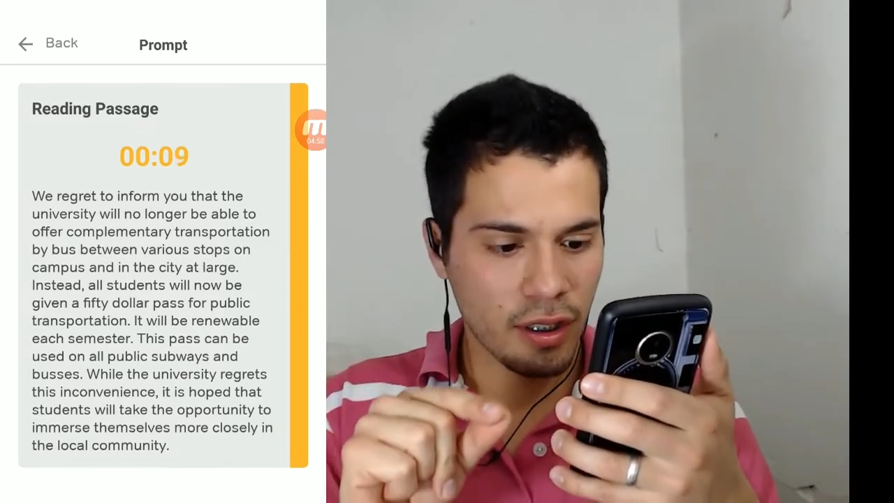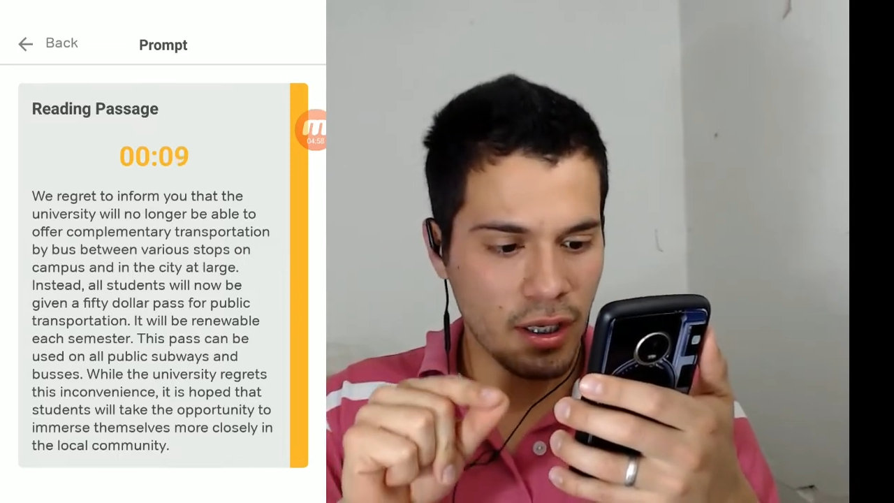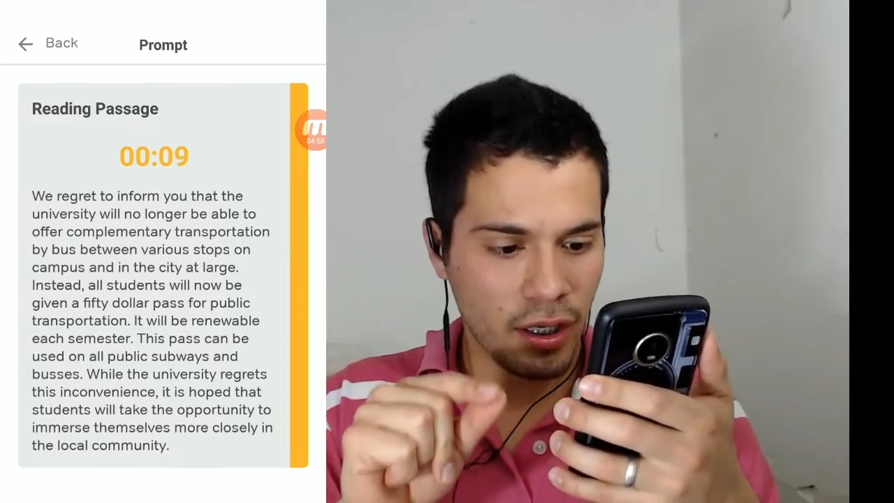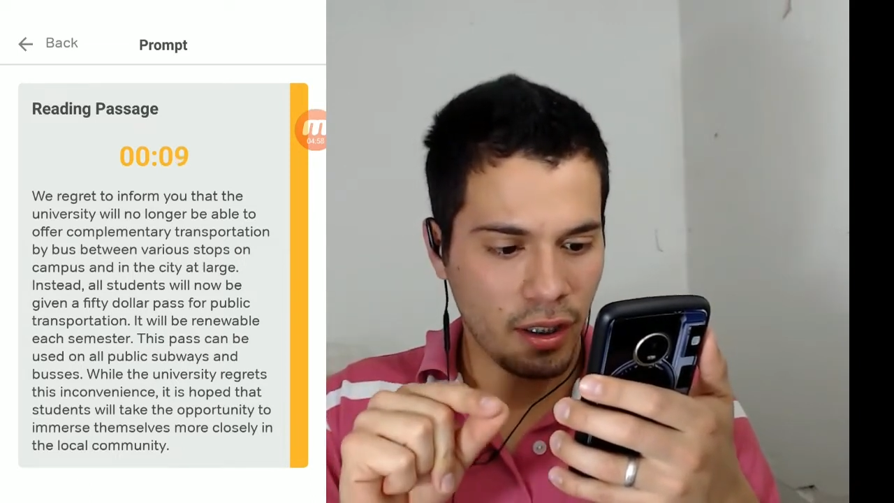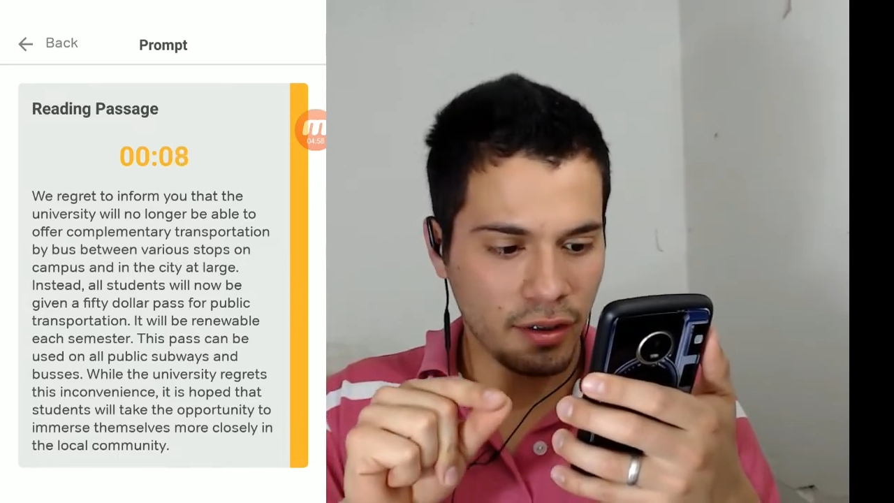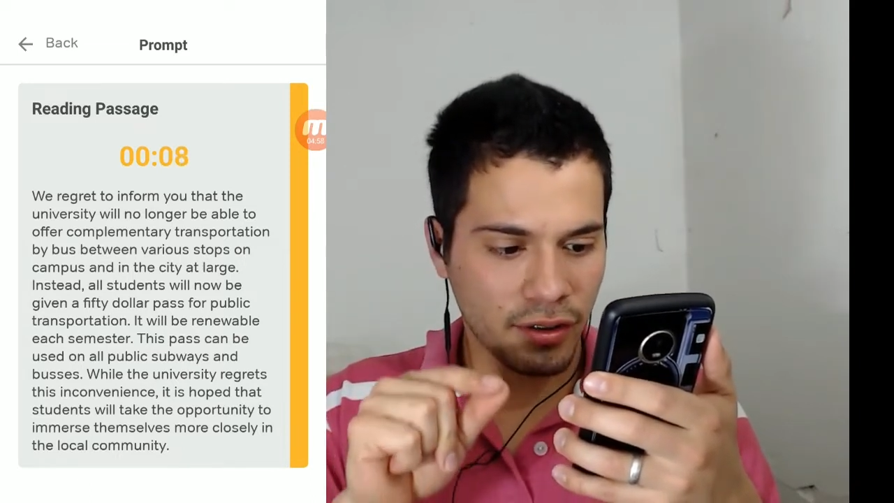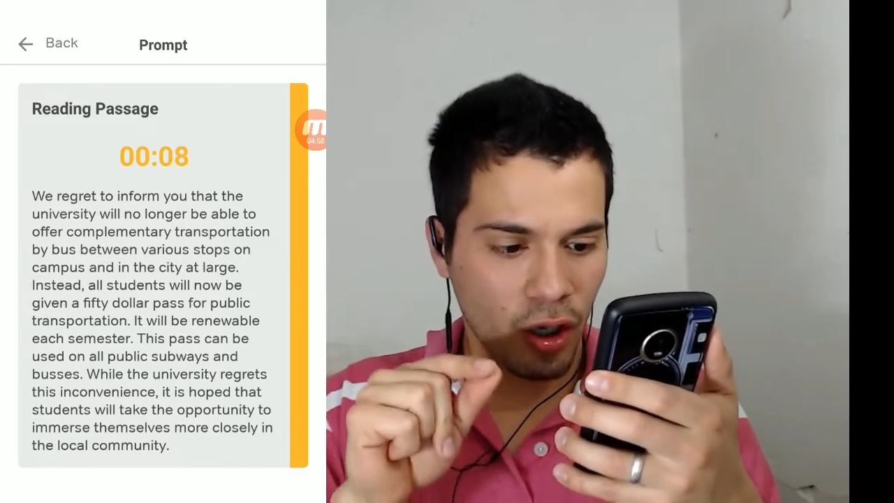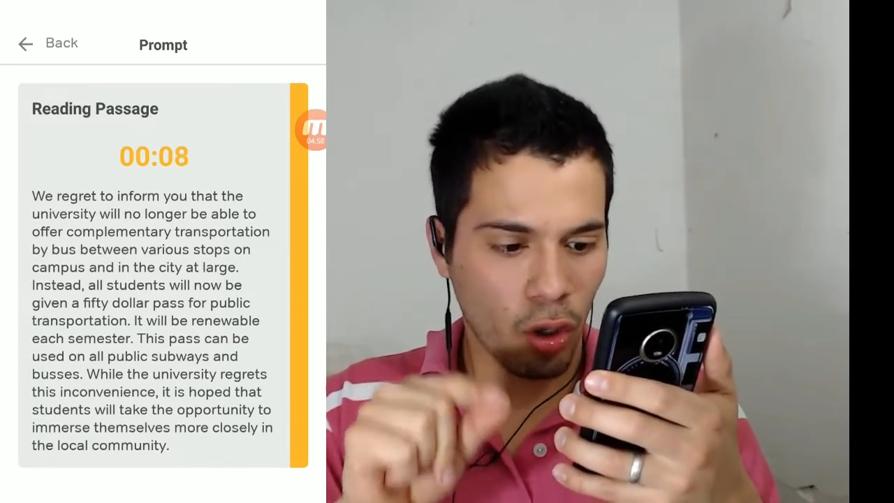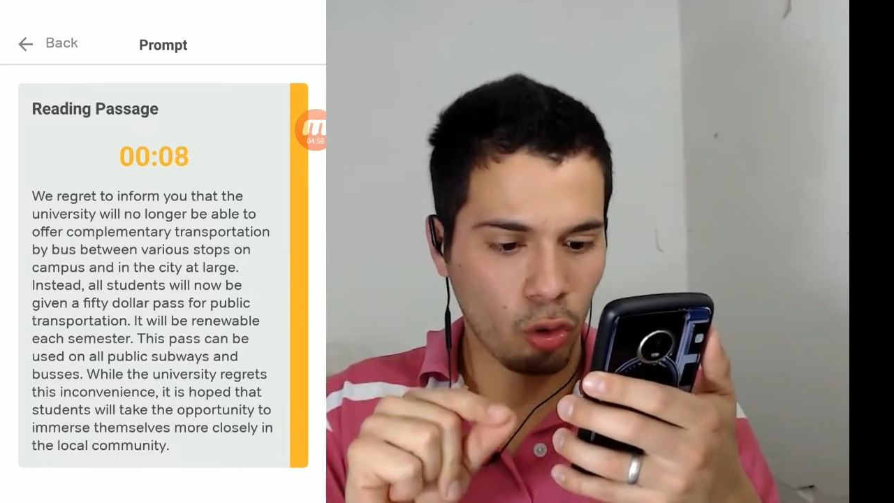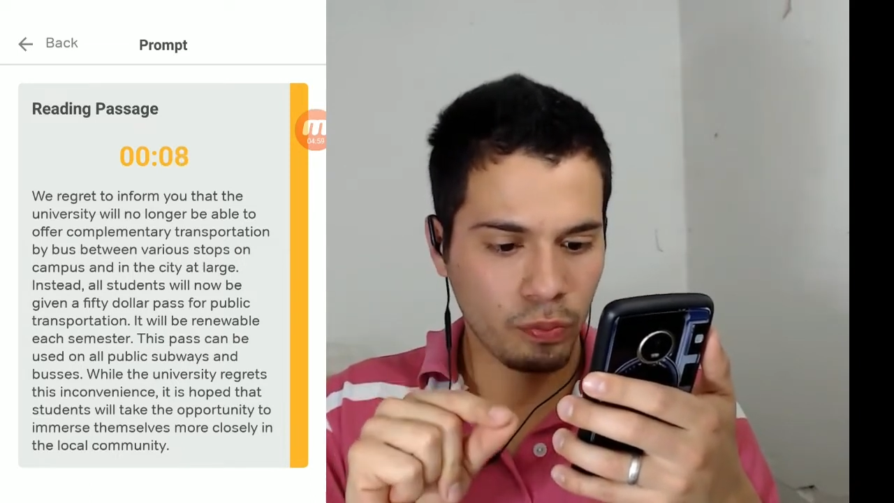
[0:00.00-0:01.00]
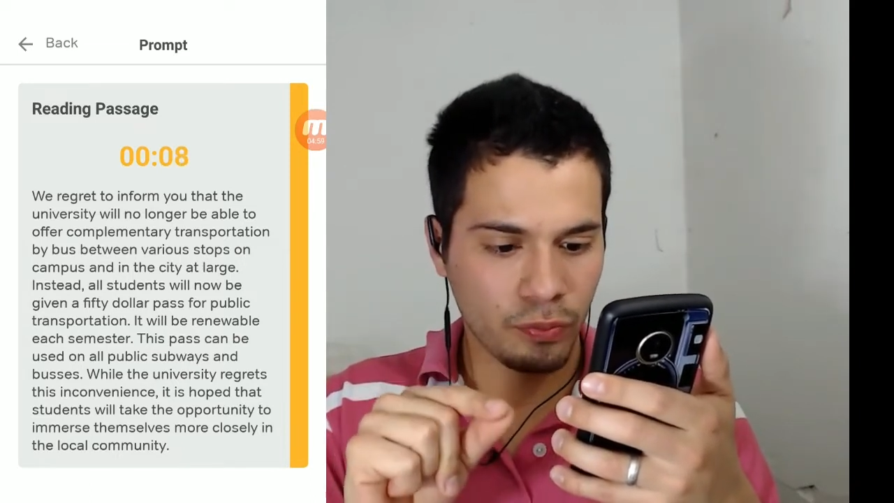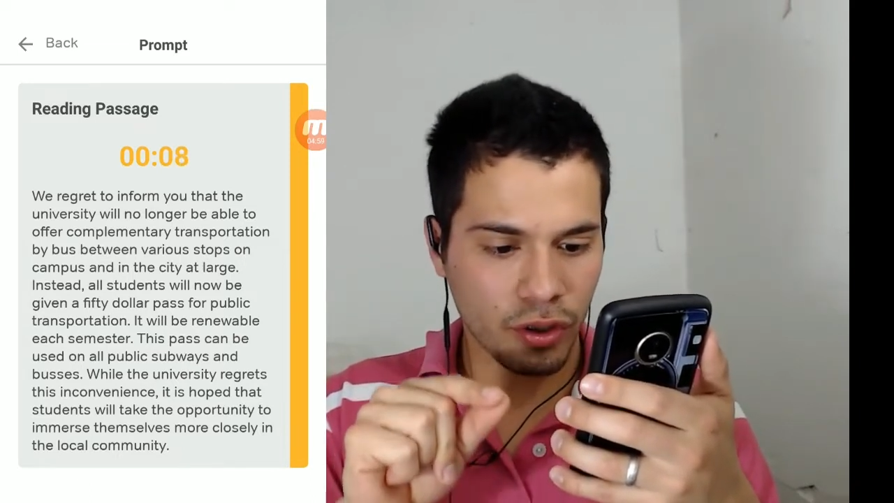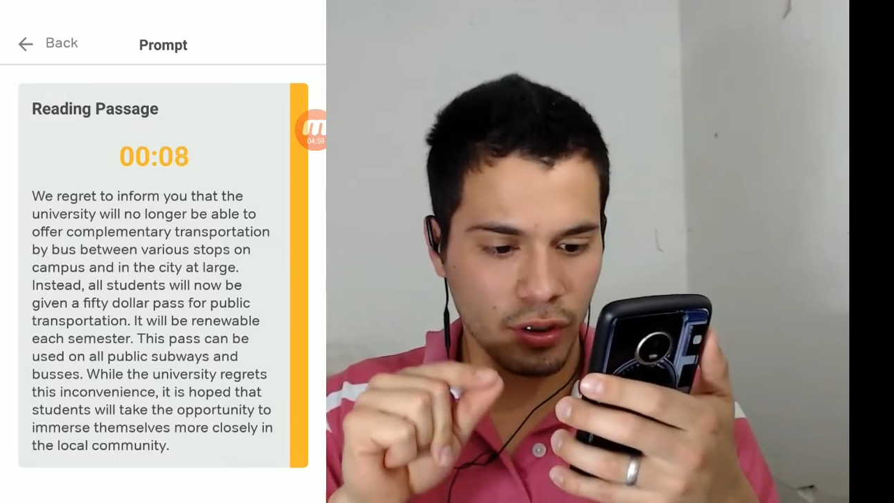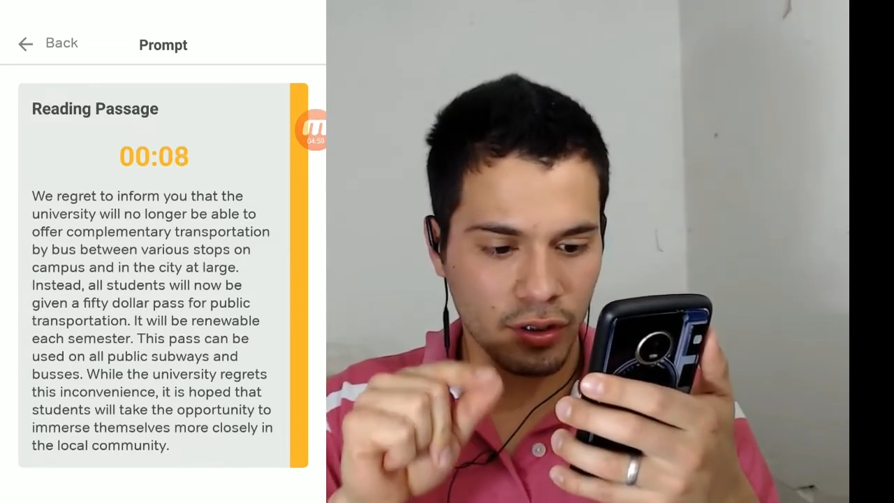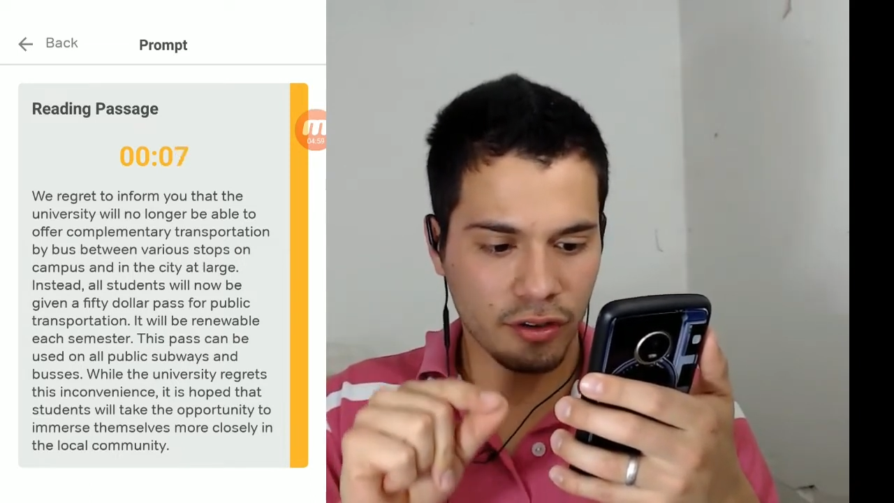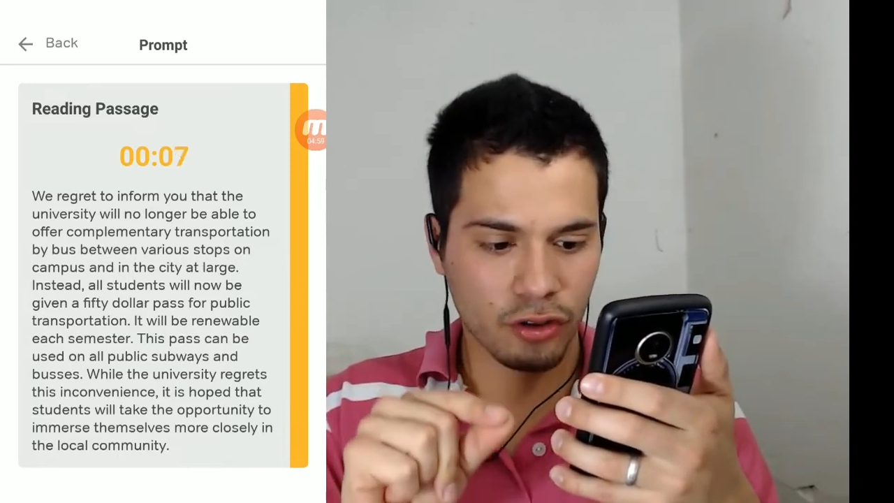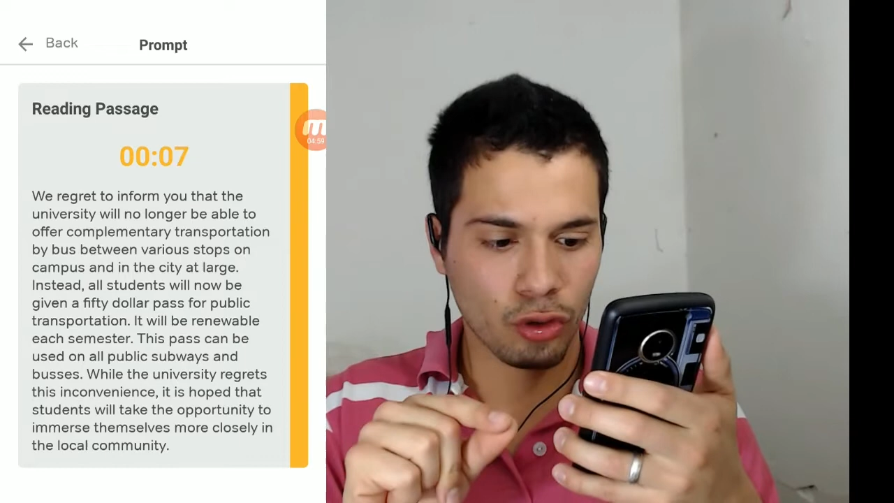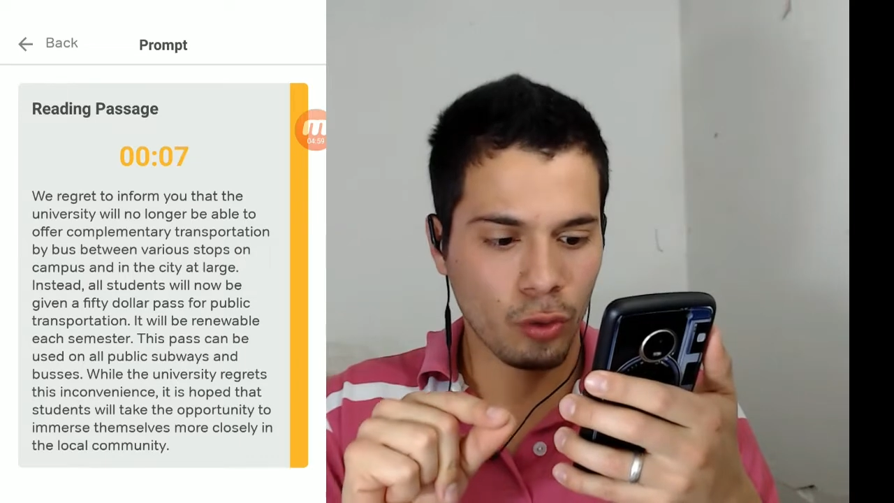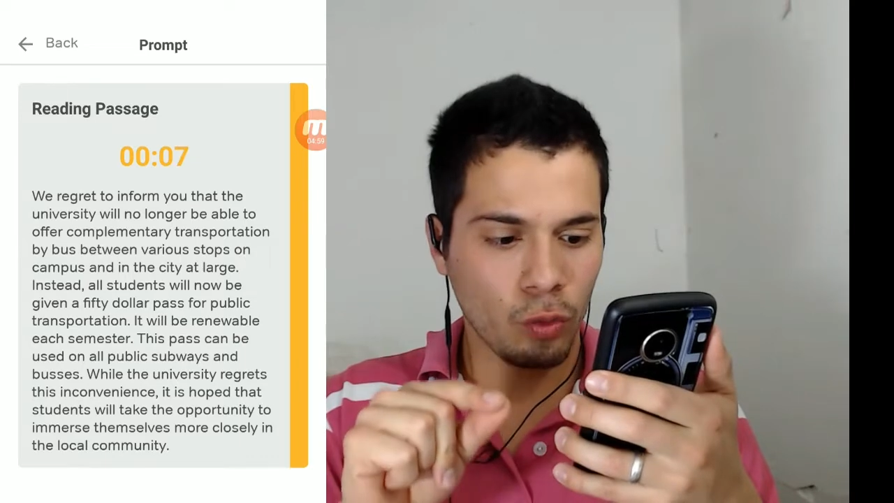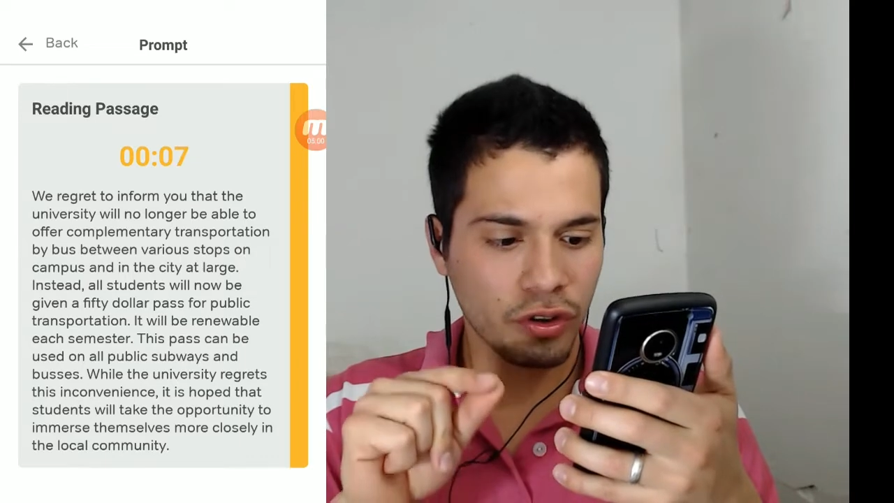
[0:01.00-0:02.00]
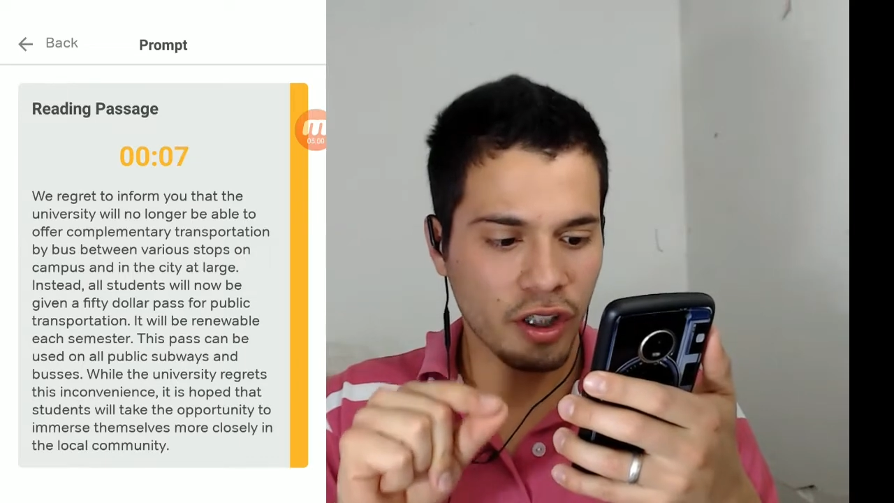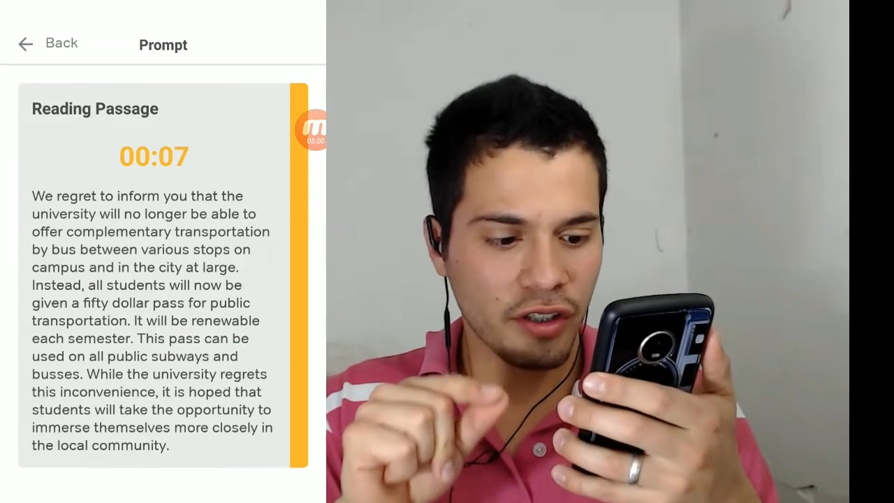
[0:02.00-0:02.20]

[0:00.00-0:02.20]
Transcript: it is hoped that students will take